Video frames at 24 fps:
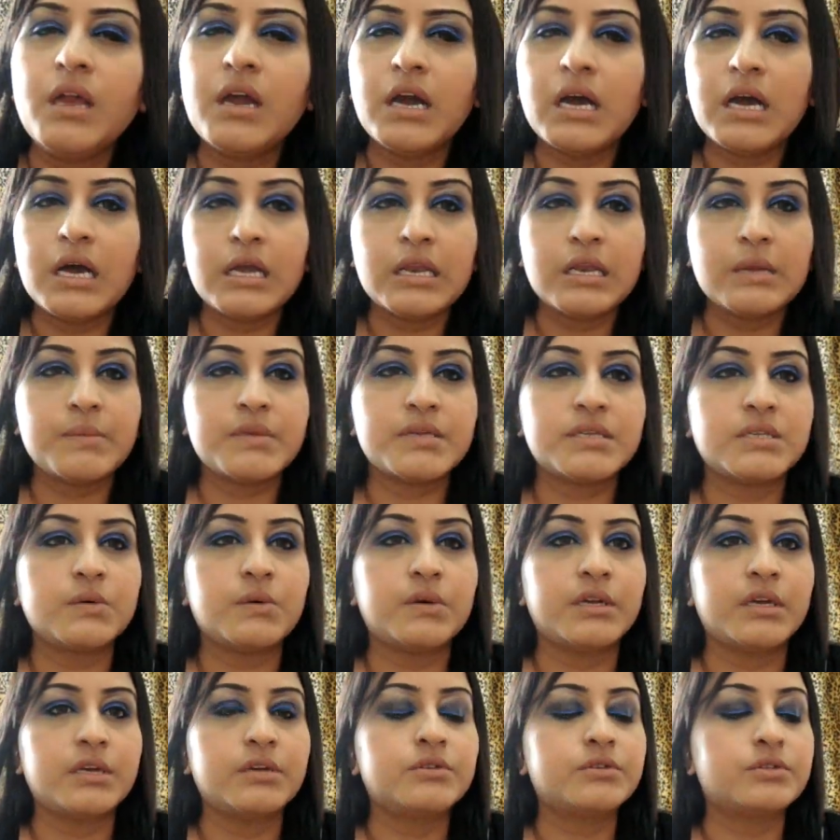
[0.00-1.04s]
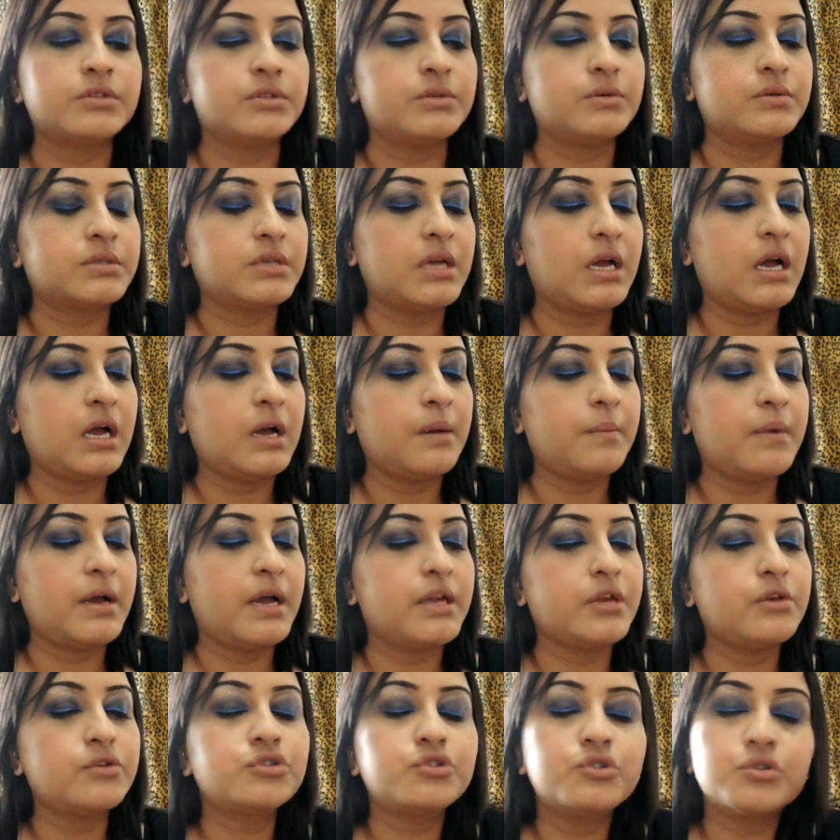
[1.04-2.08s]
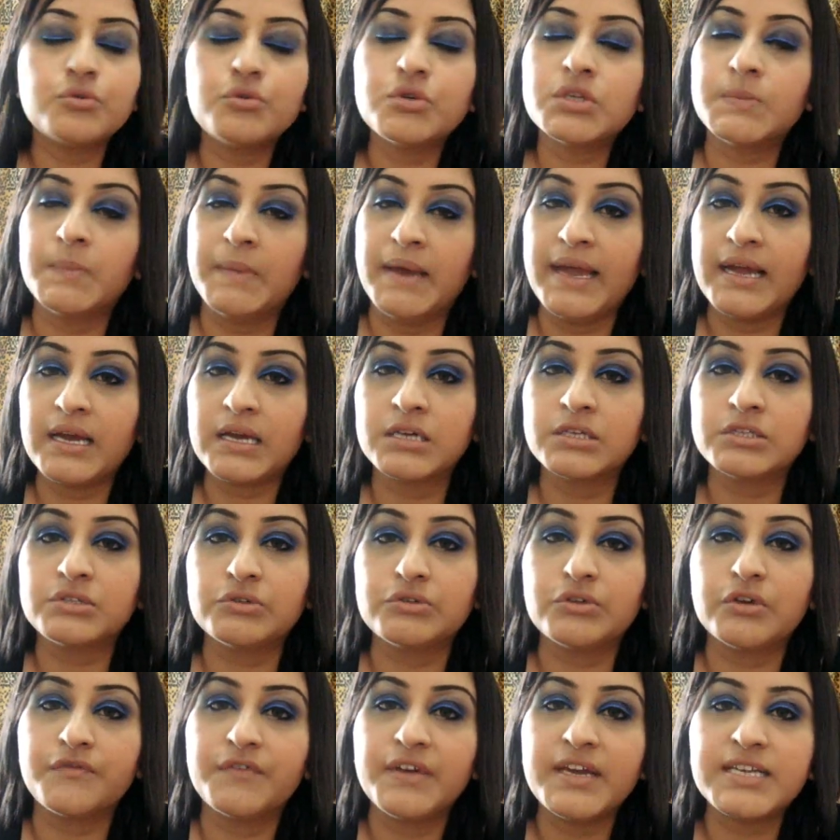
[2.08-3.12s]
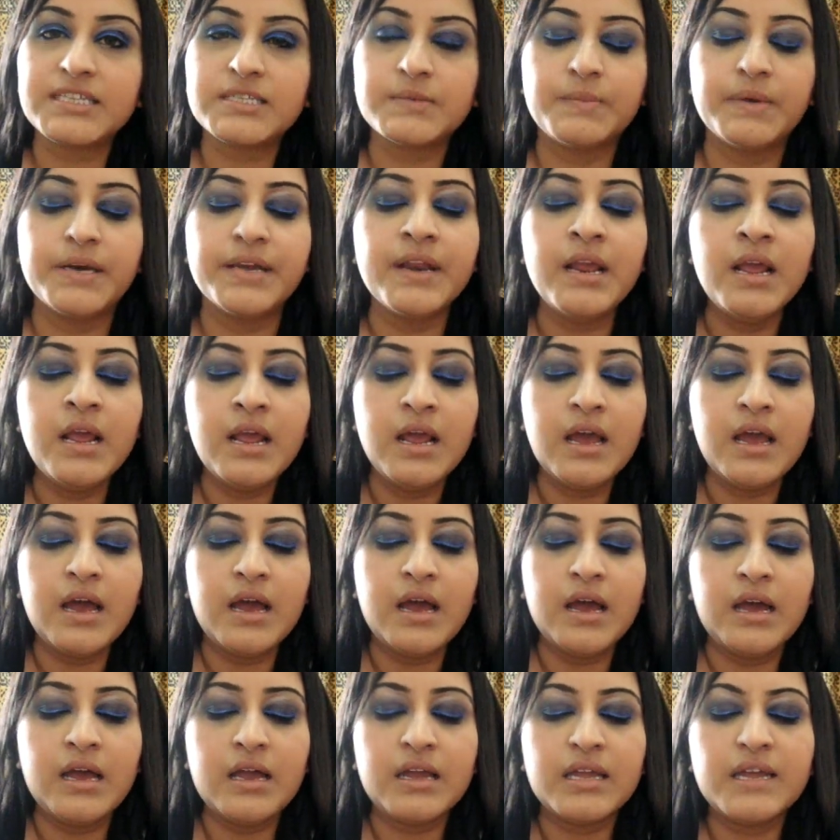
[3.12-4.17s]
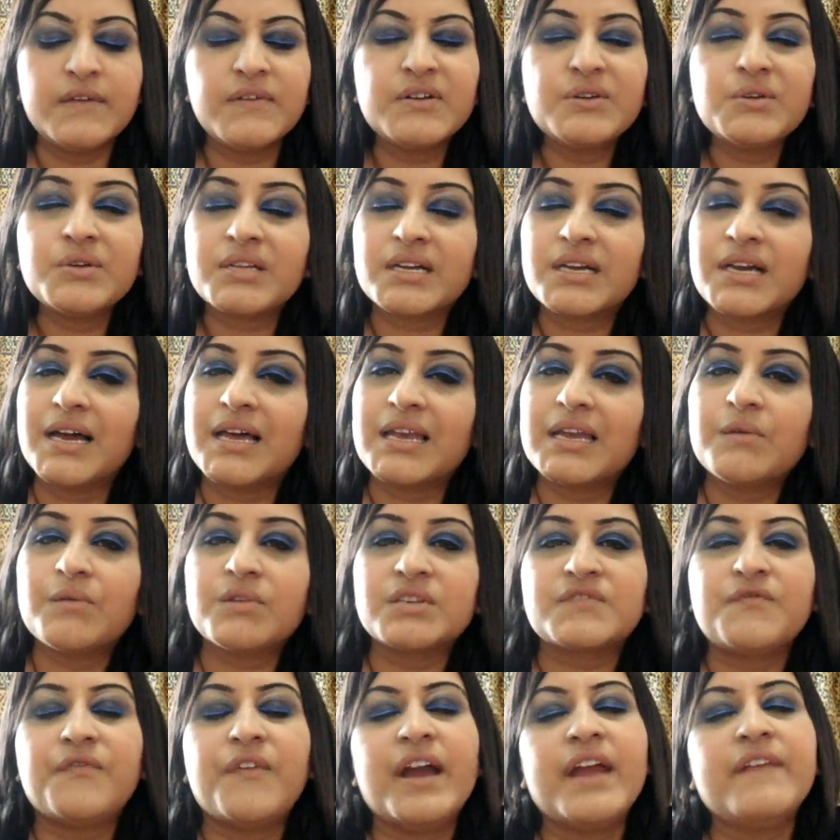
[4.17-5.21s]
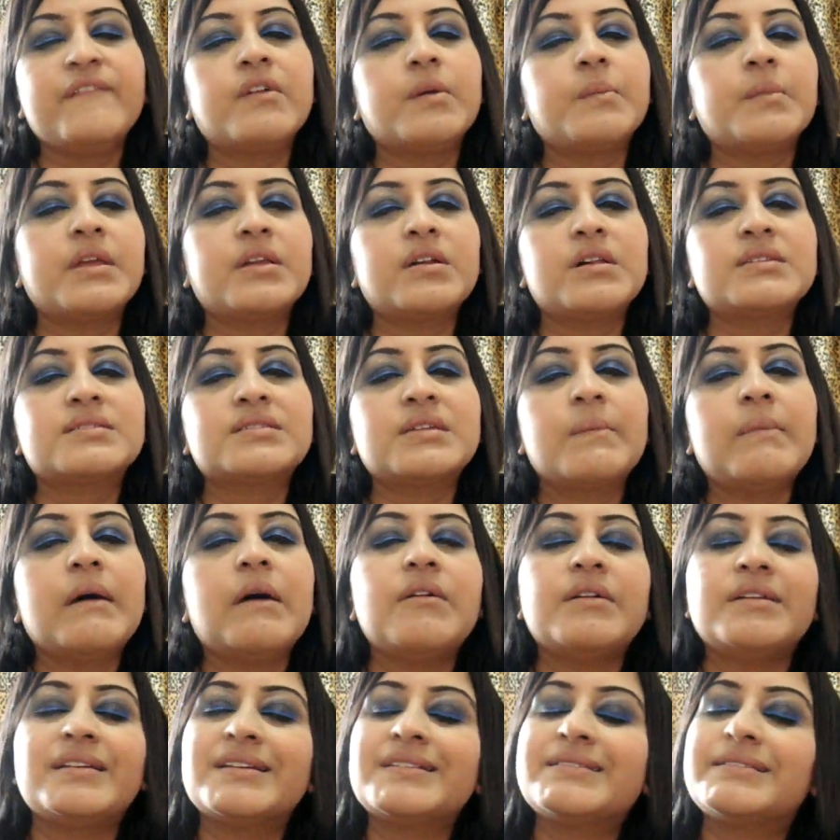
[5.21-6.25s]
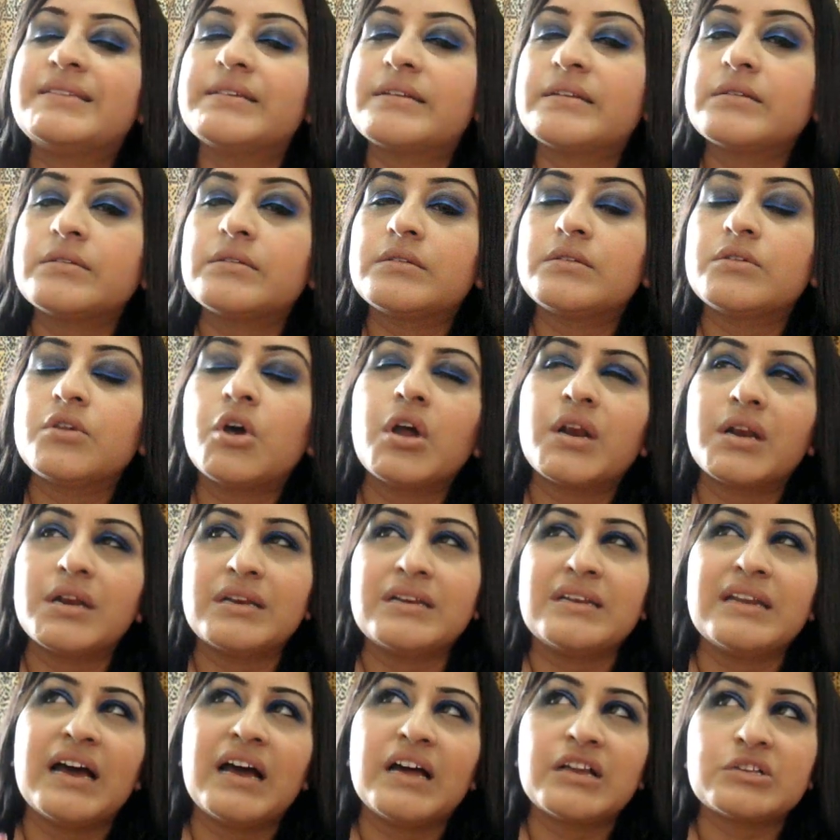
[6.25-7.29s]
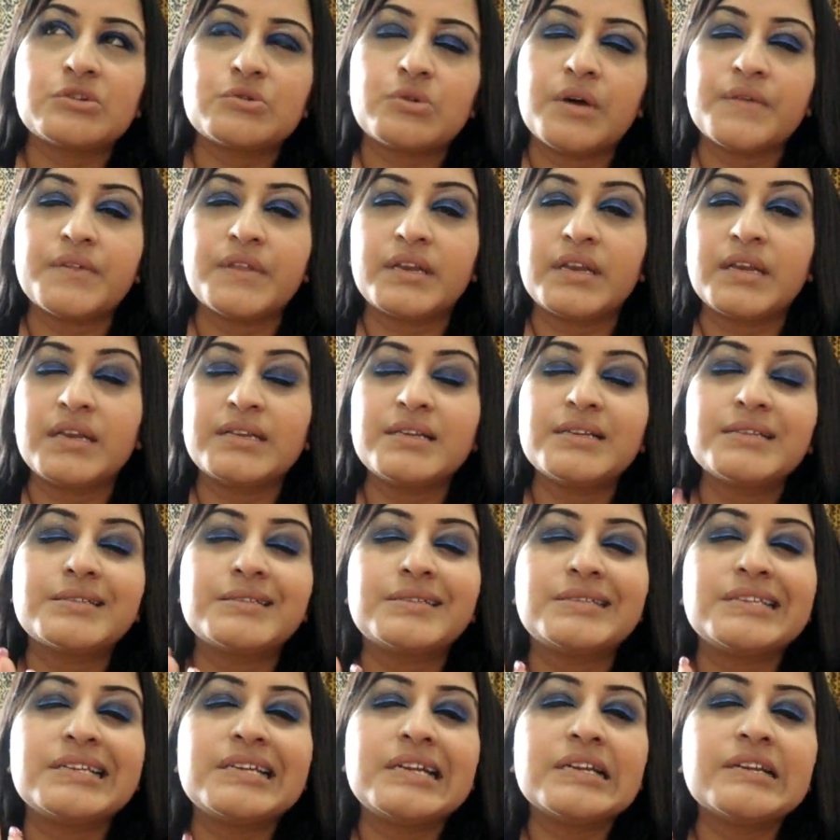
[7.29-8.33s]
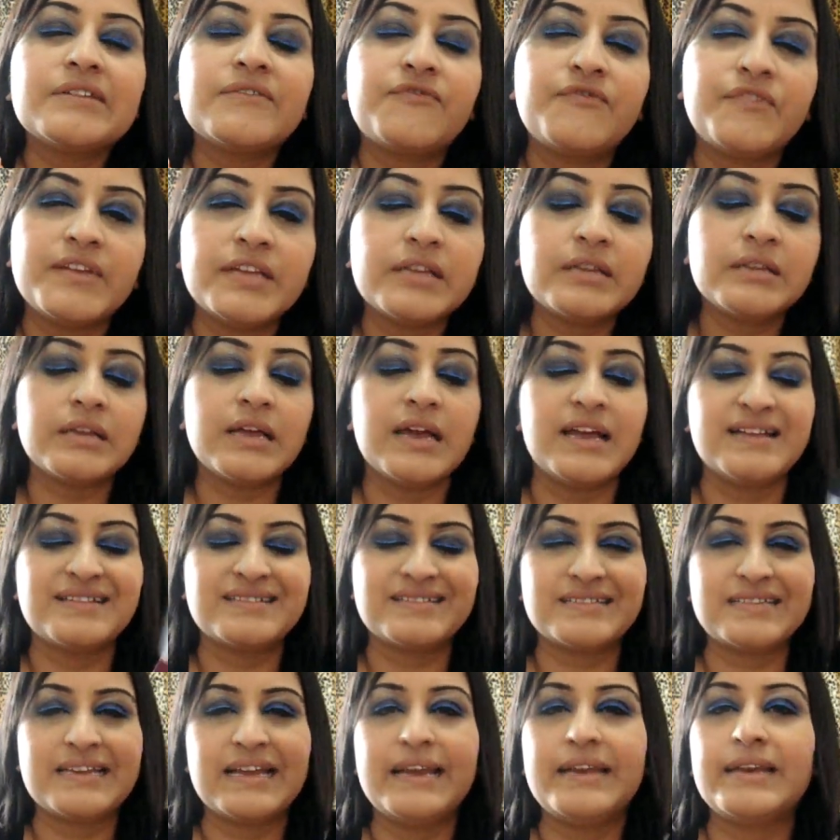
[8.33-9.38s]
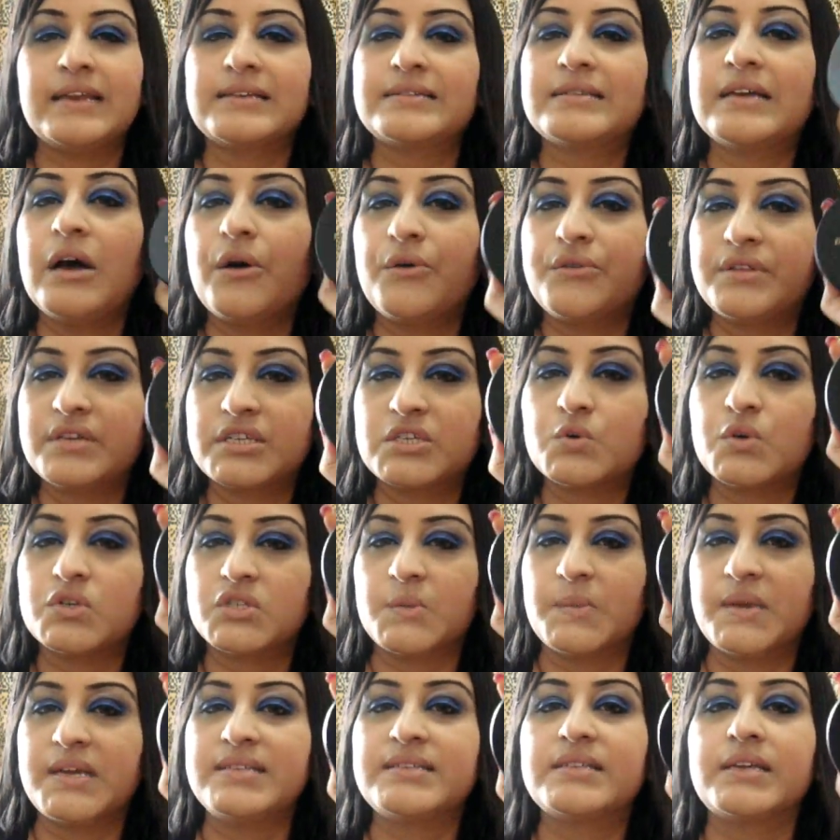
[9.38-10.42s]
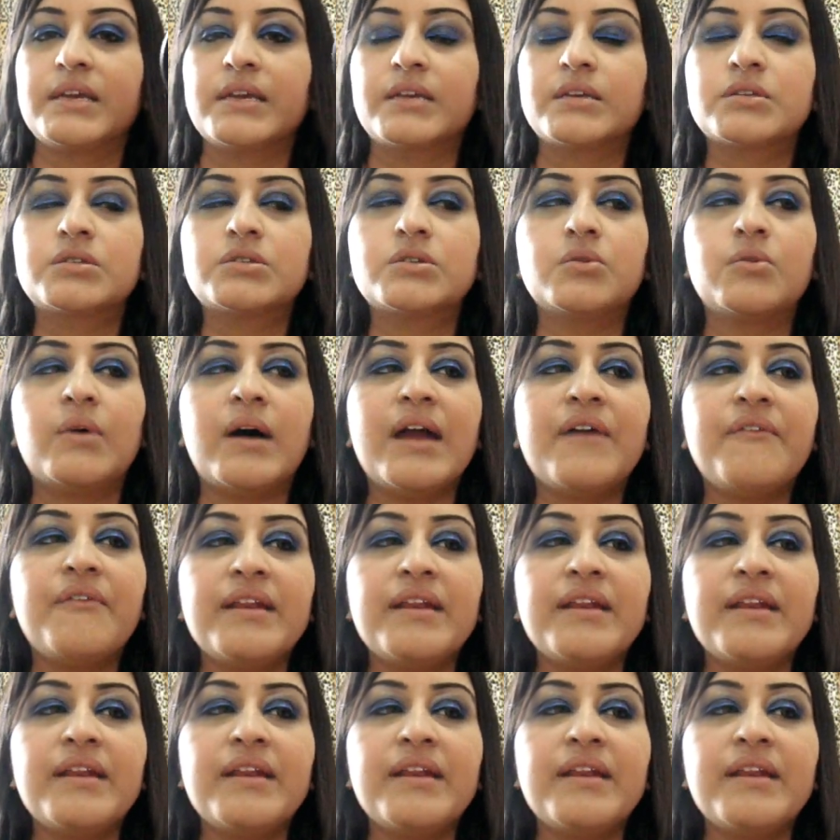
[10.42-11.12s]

uh, let me see what I used to use. Um, I used to use MAC Studio Fix, but even though the color was fine for me and all, somehow it just did not not last throughout the day. It just didn't feel as light as how this was on my skin. So I